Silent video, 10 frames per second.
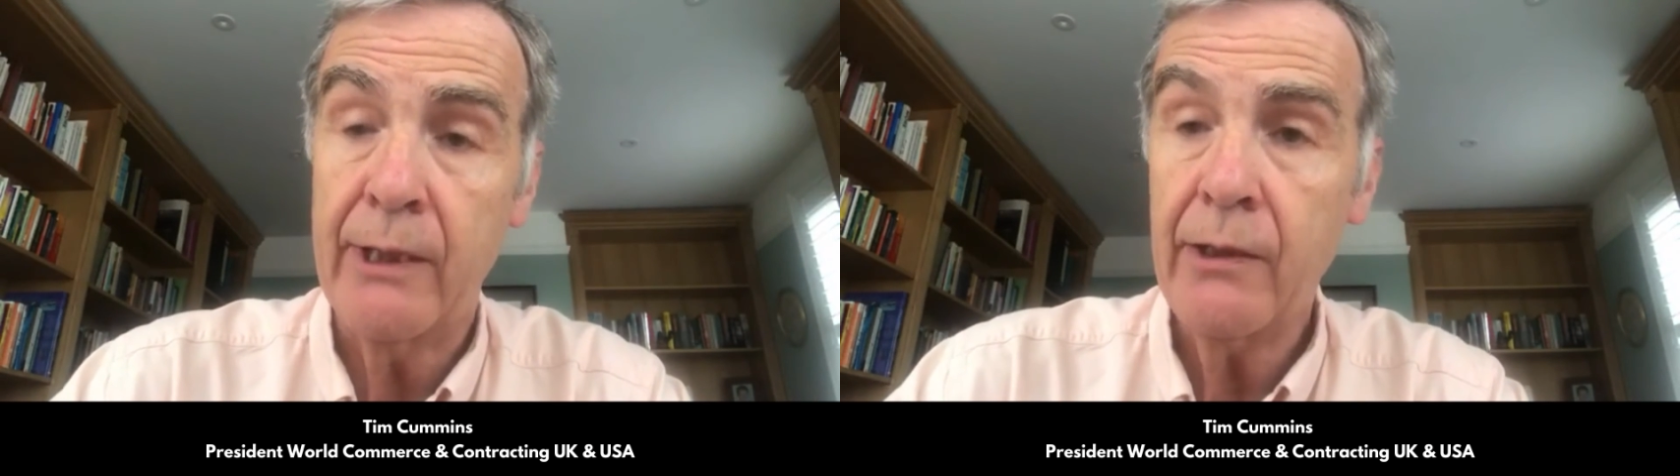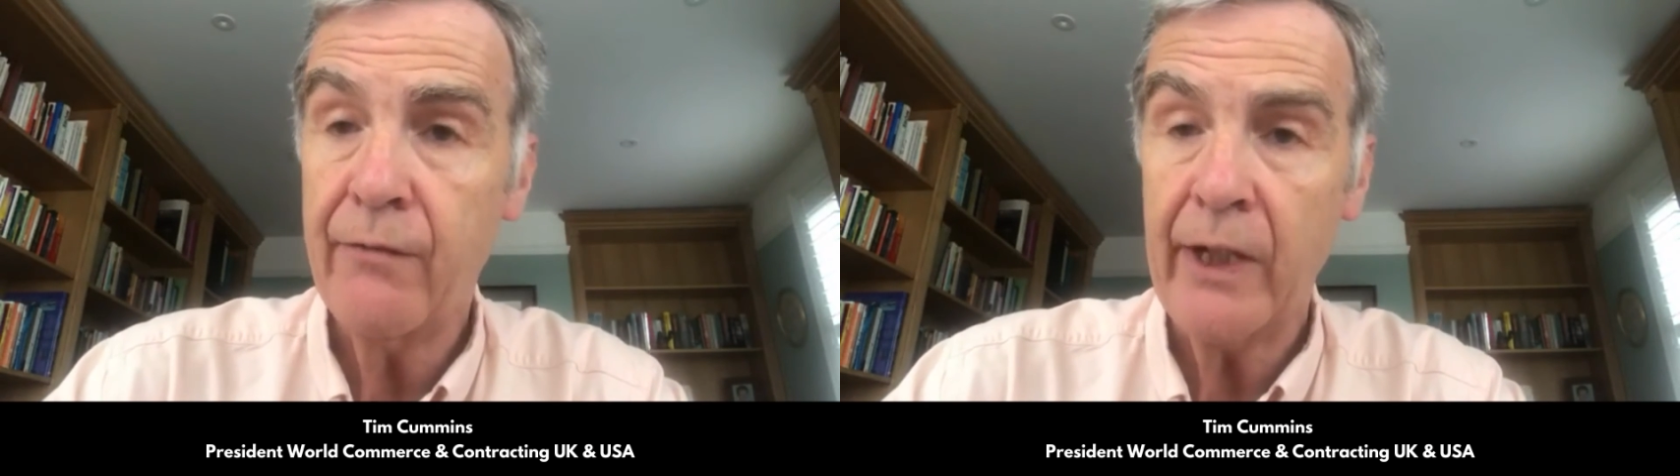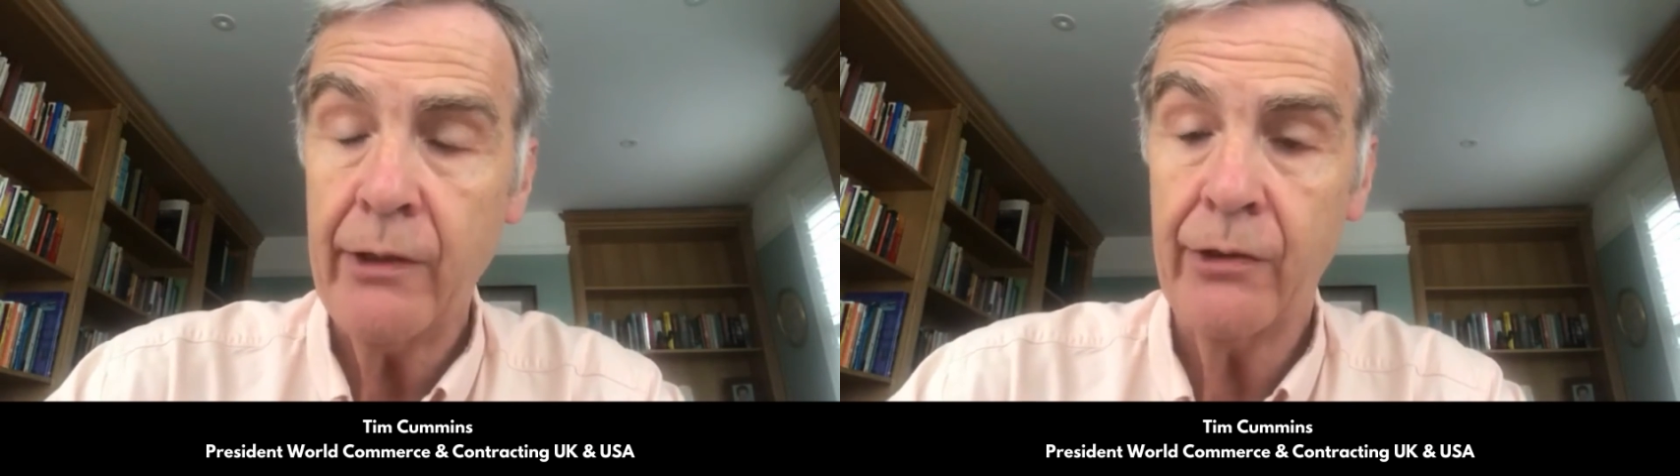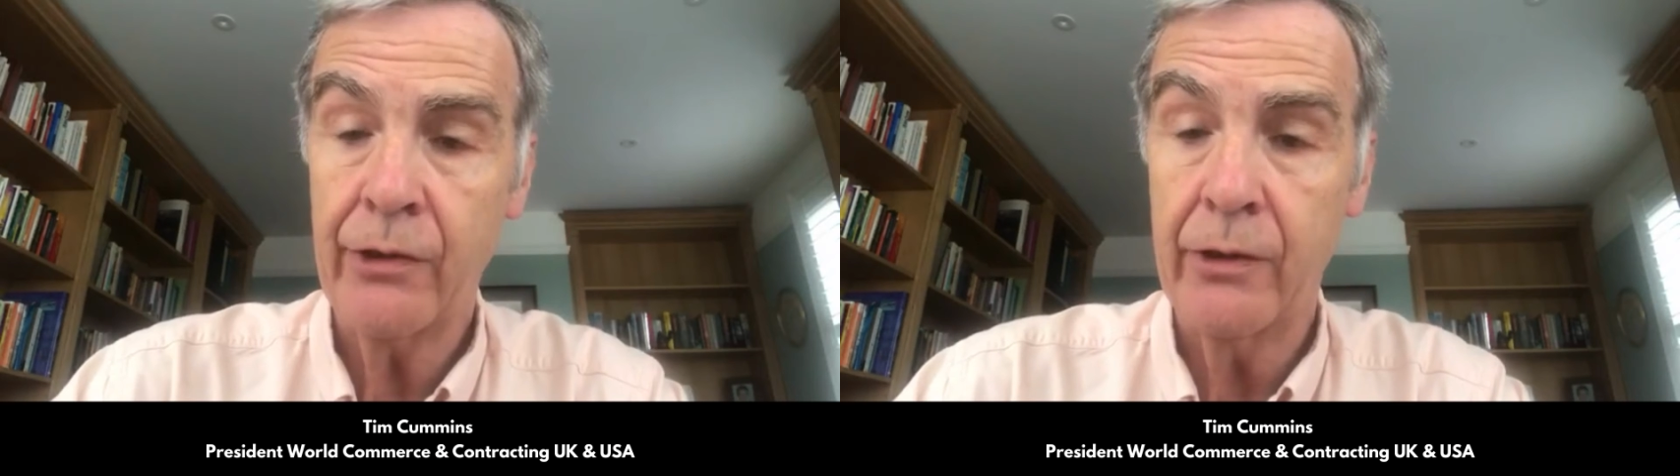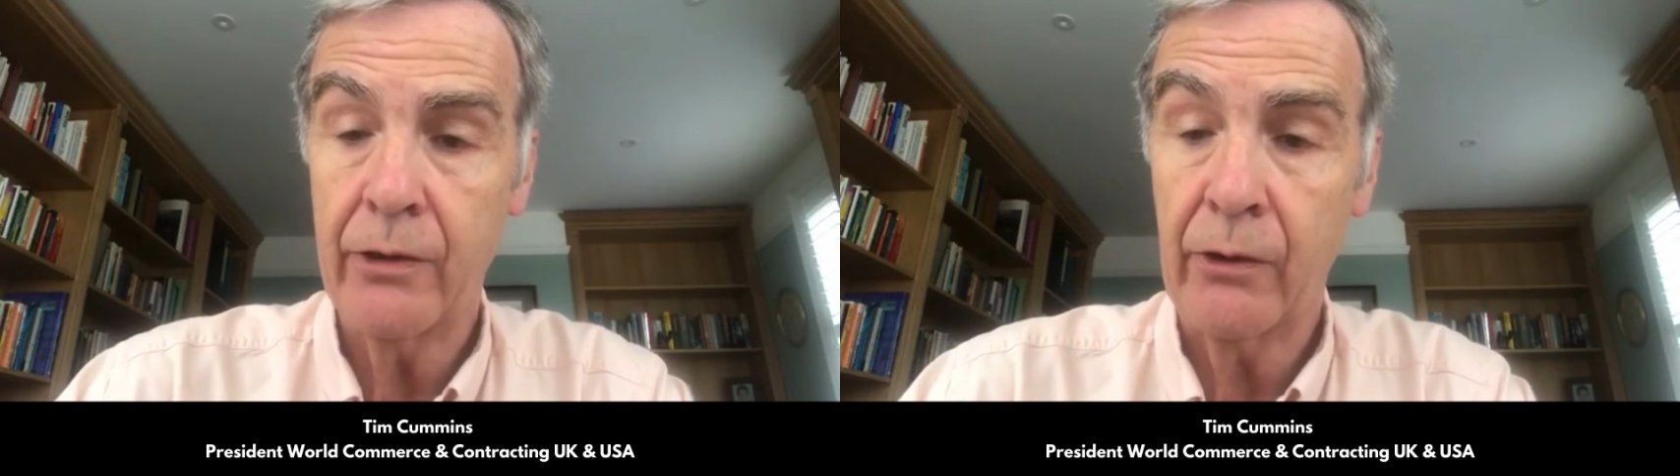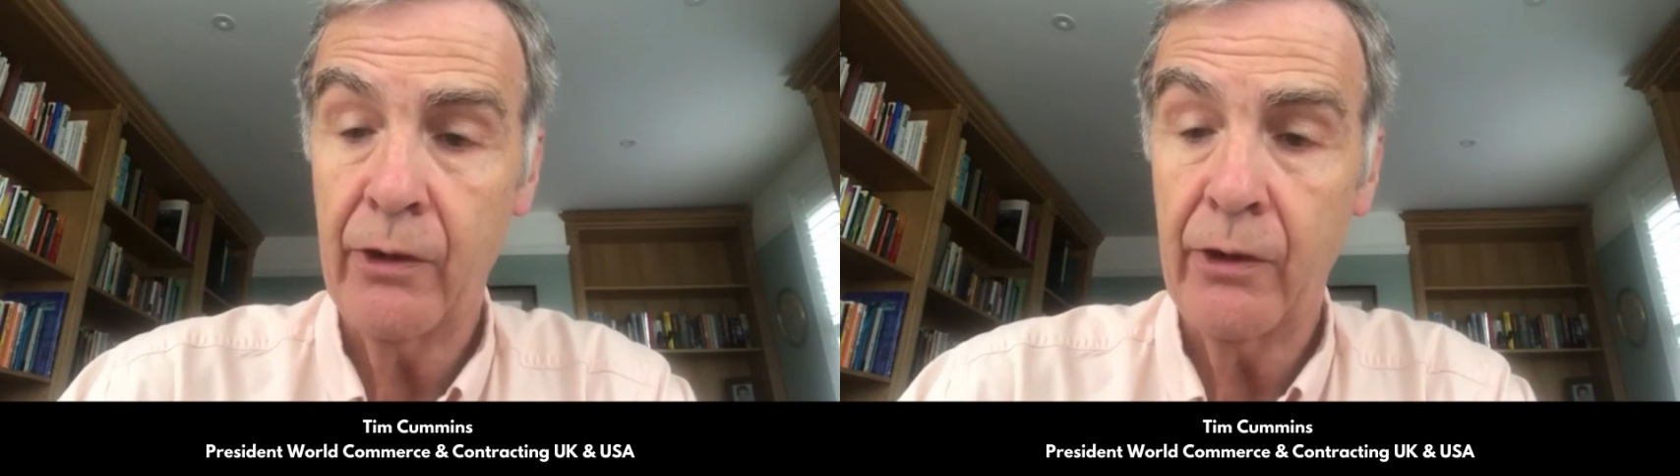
innovation and